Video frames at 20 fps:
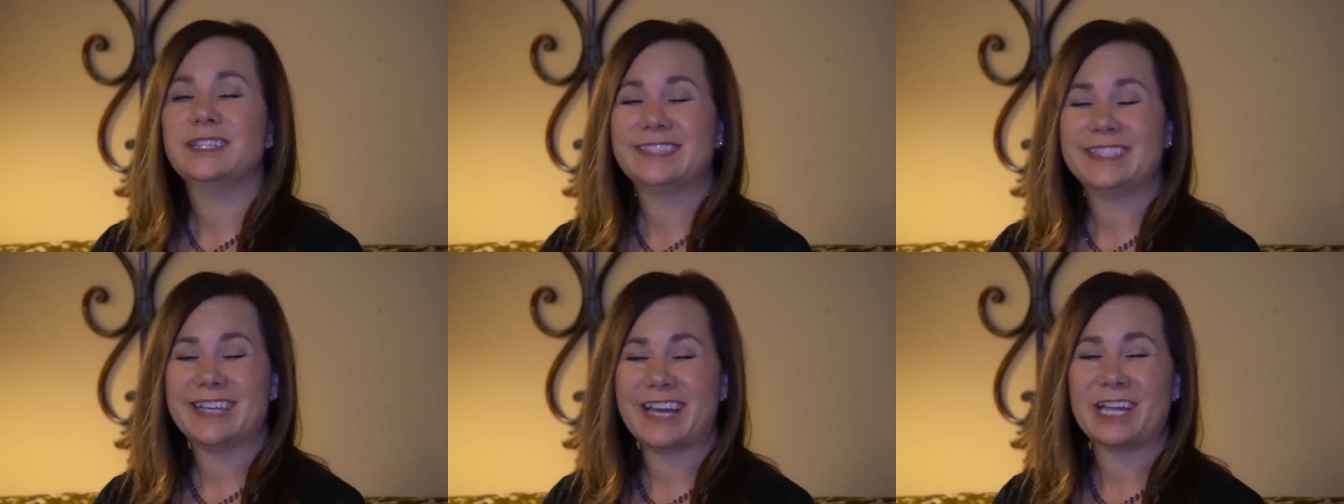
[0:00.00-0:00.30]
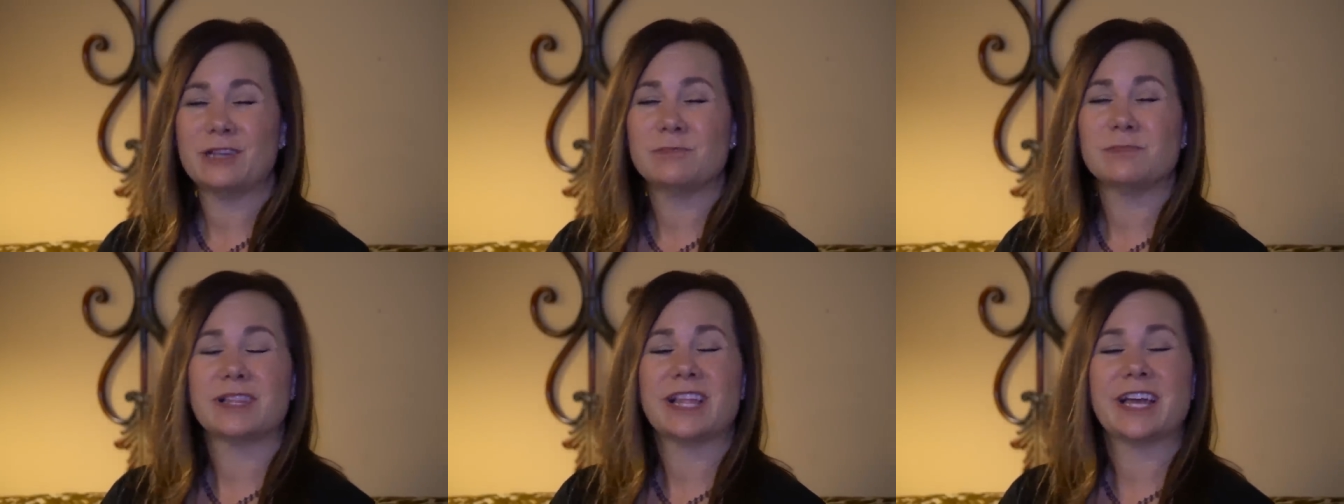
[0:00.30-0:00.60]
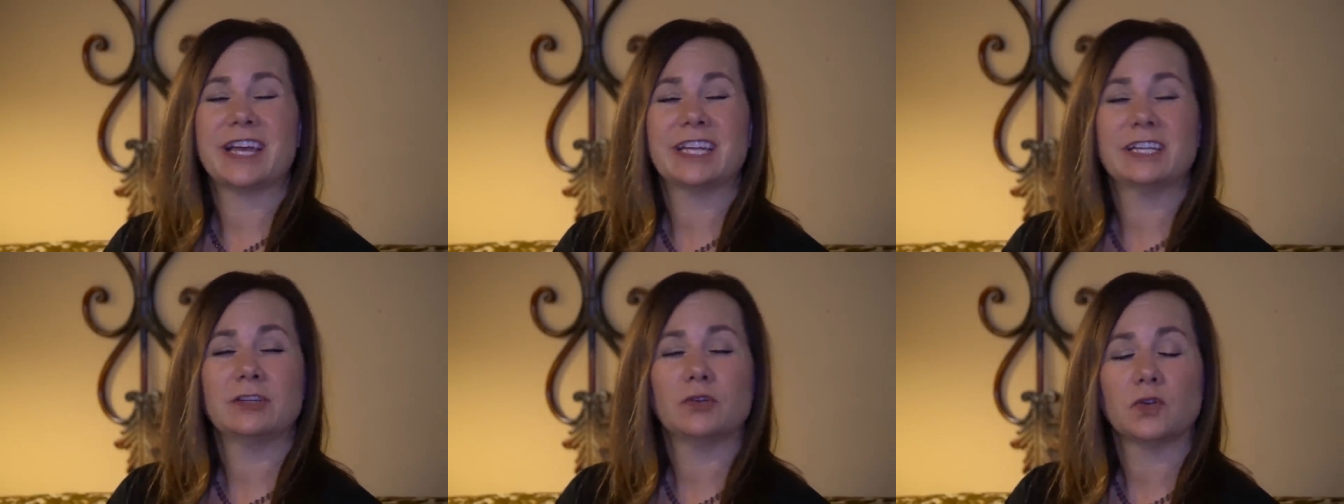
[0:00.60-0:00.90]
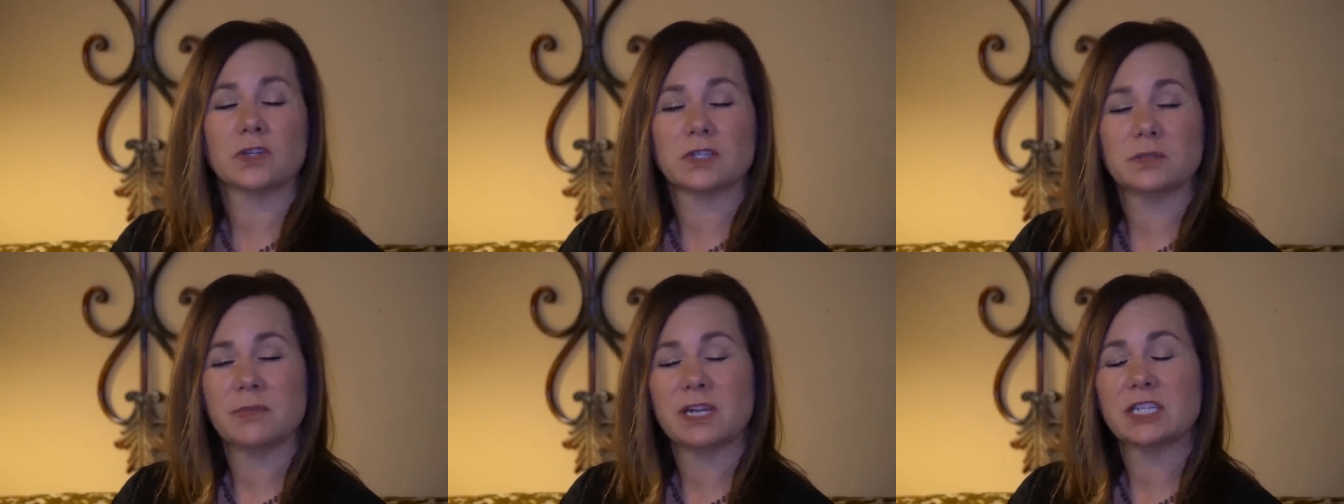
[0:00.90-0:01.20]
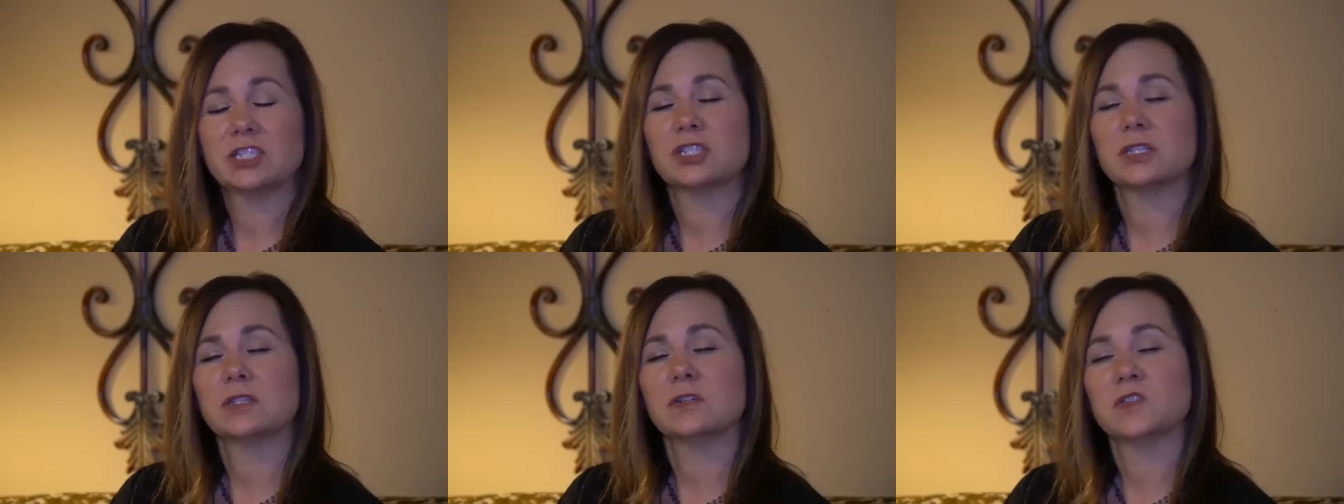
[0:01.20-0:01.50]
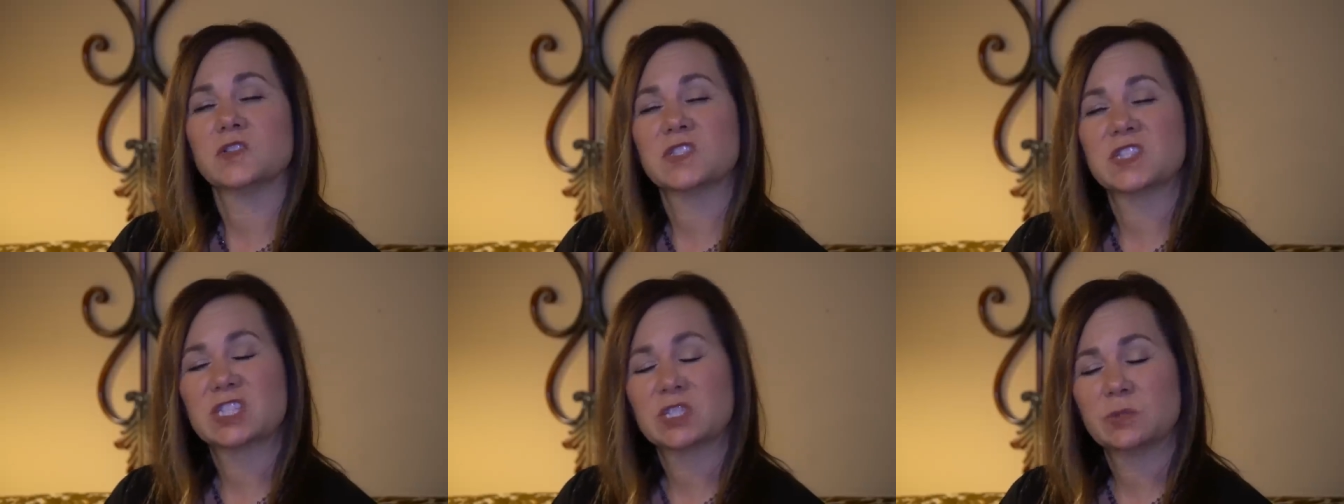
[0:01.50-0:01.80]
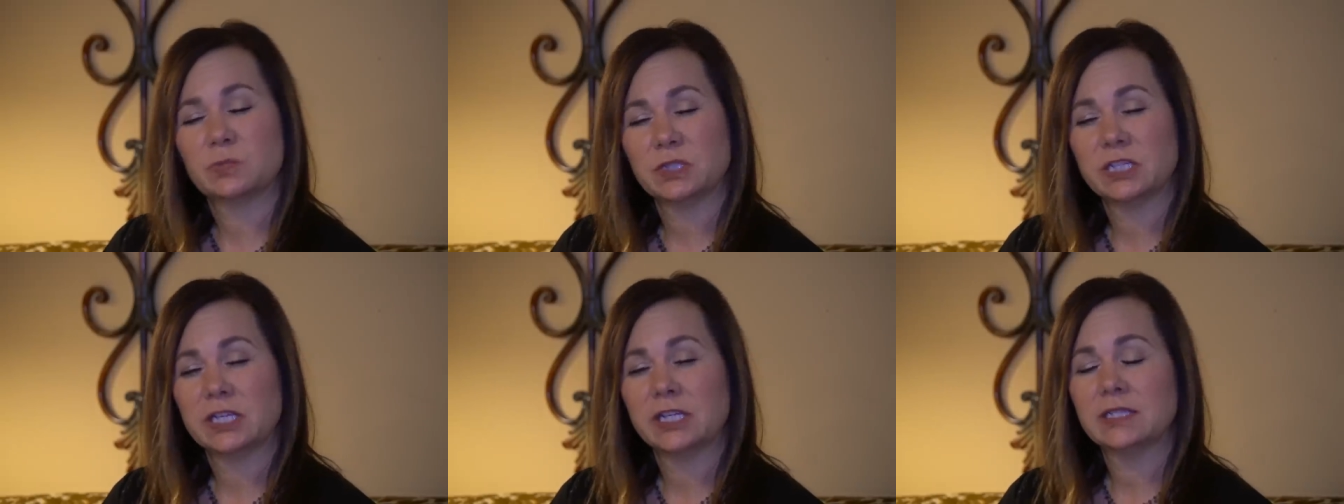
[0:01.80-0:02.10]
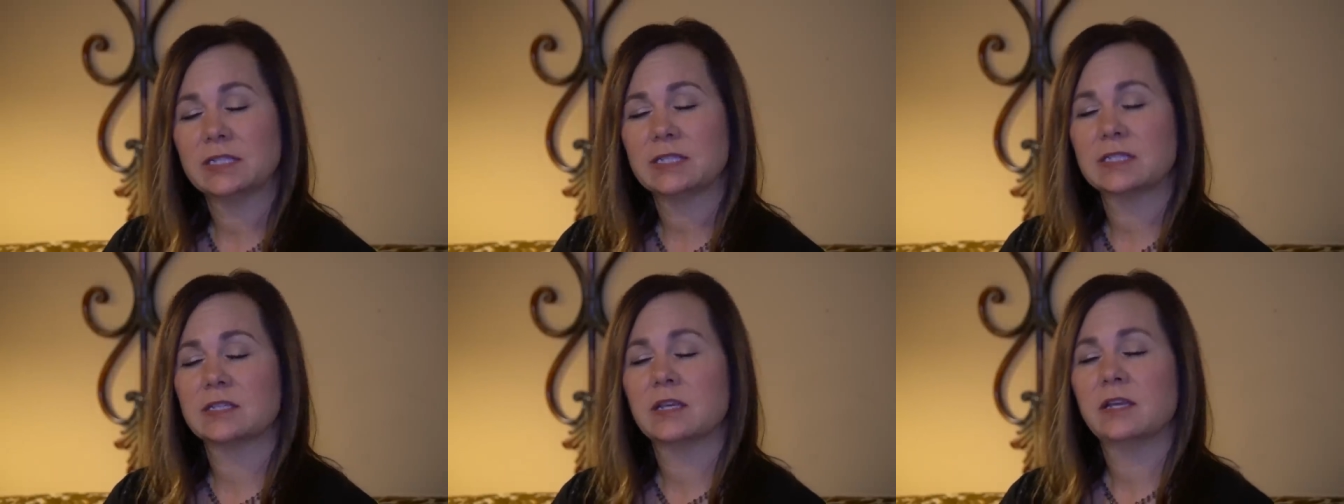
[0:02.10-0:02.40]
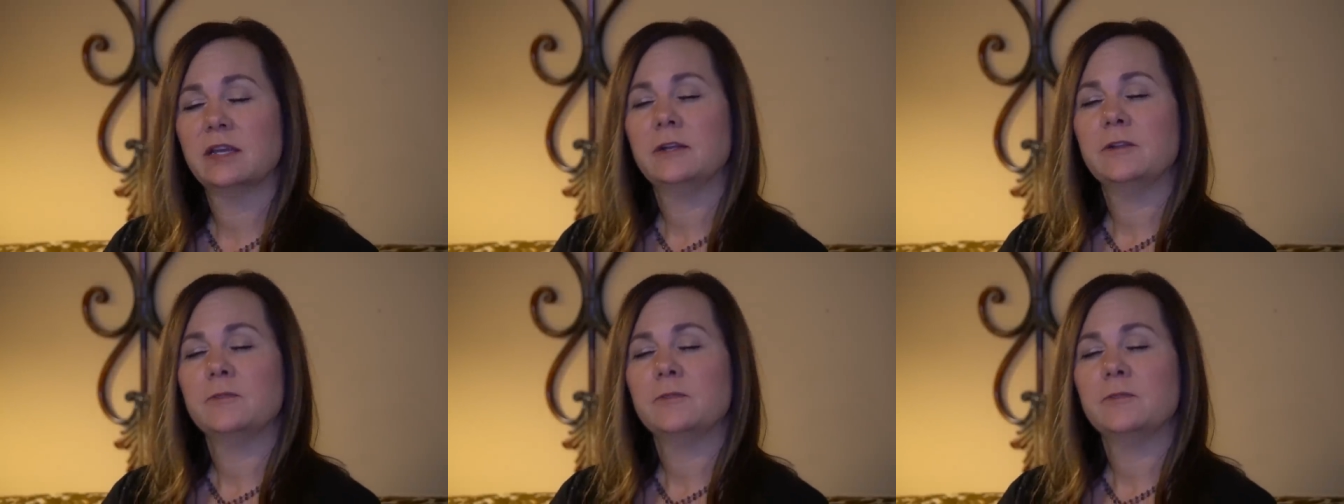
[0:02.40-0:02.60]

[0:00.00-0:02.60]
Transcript: timeline or dimensional splits